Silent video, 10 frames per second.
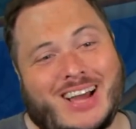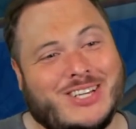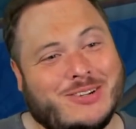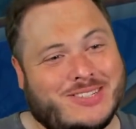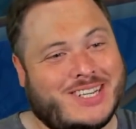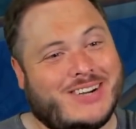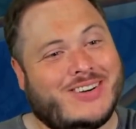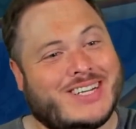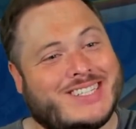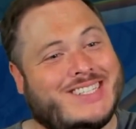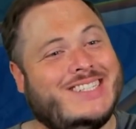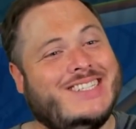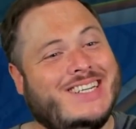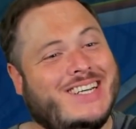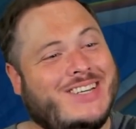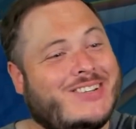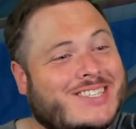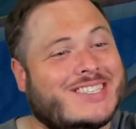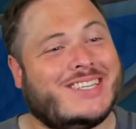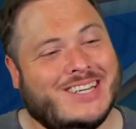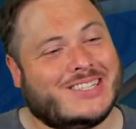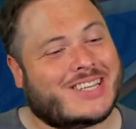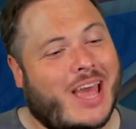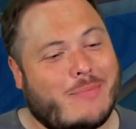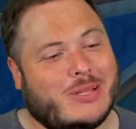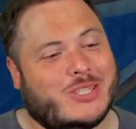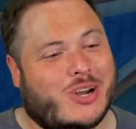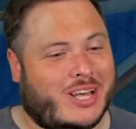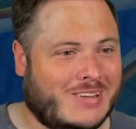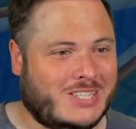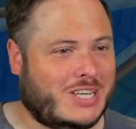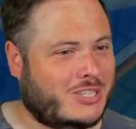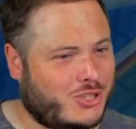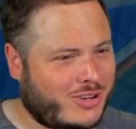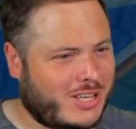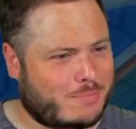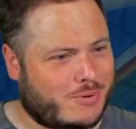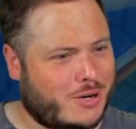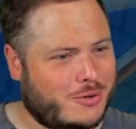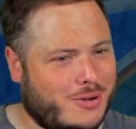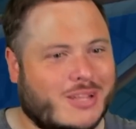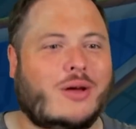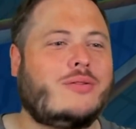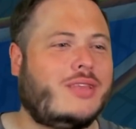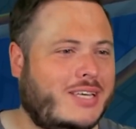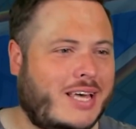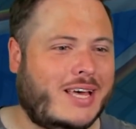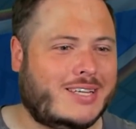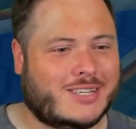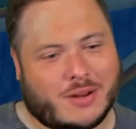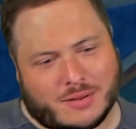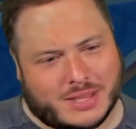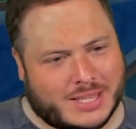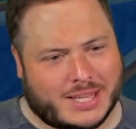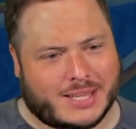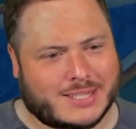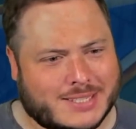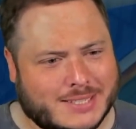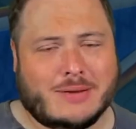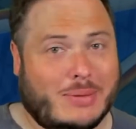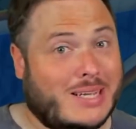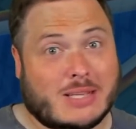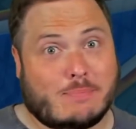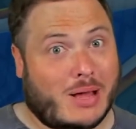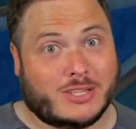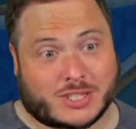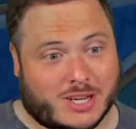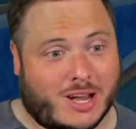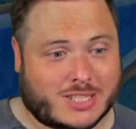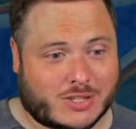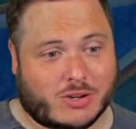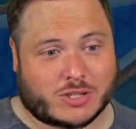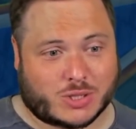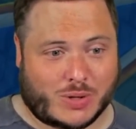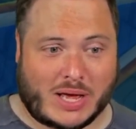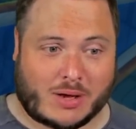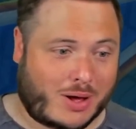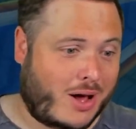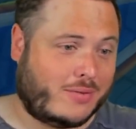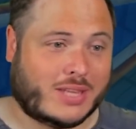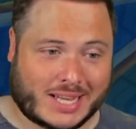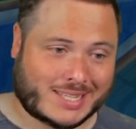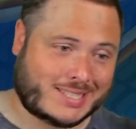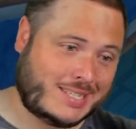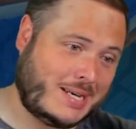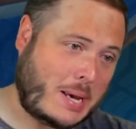Are you serious? You just gave me Johnny. Is Johnny a pro? I don't think he is. I don't think he is. But there's a bunch of cards I've got to sort out after this.